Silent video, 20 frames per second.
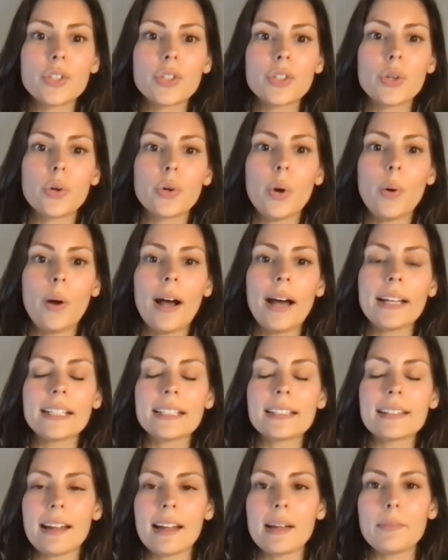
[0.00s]
So go ahead
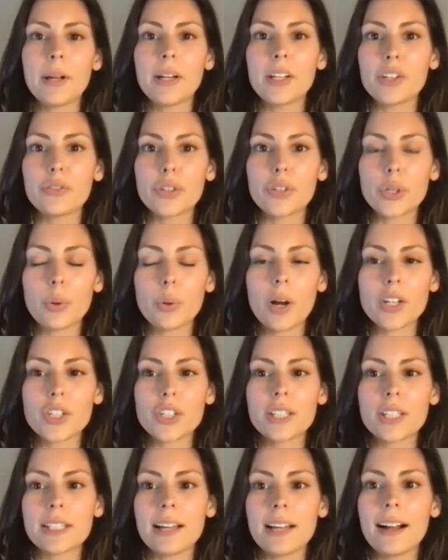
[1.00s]
and type any of your
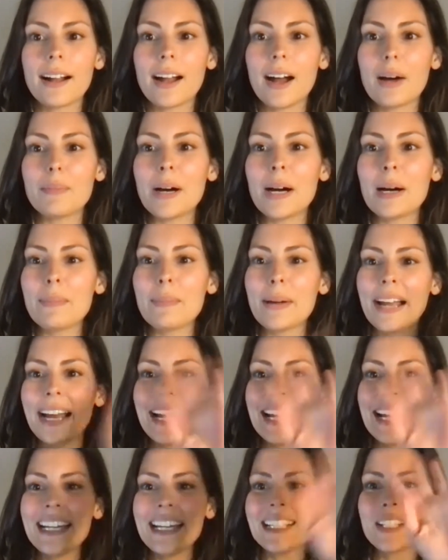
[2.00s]
questions that come up.
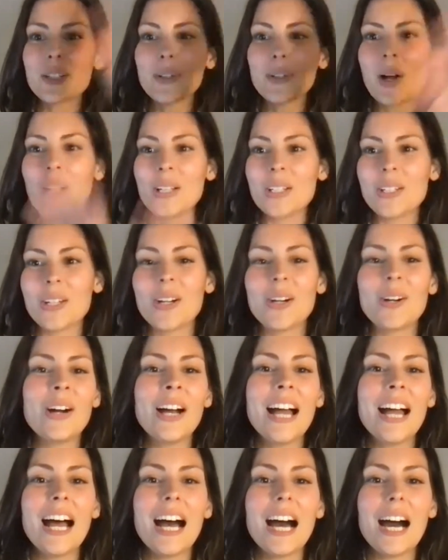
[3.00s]
Hey, Toronto.
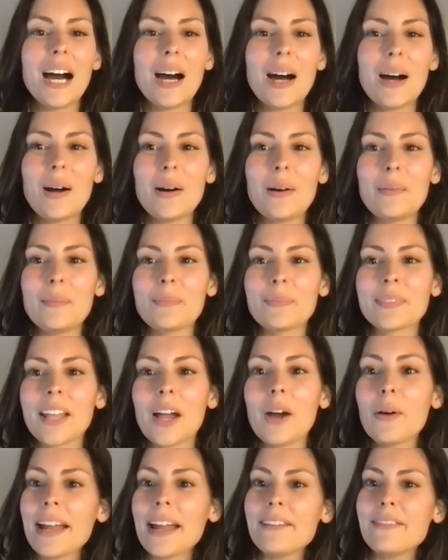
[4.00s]
Um,
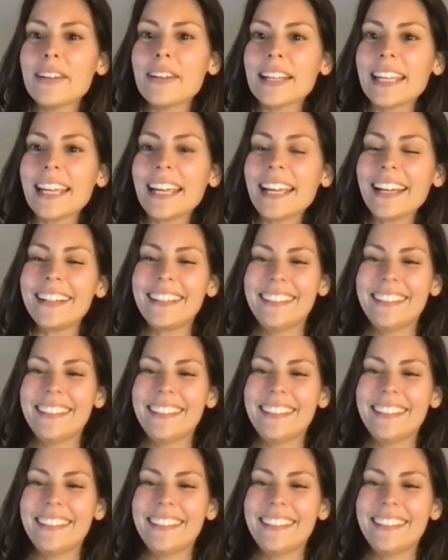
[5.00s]
oh, hey, Vicky.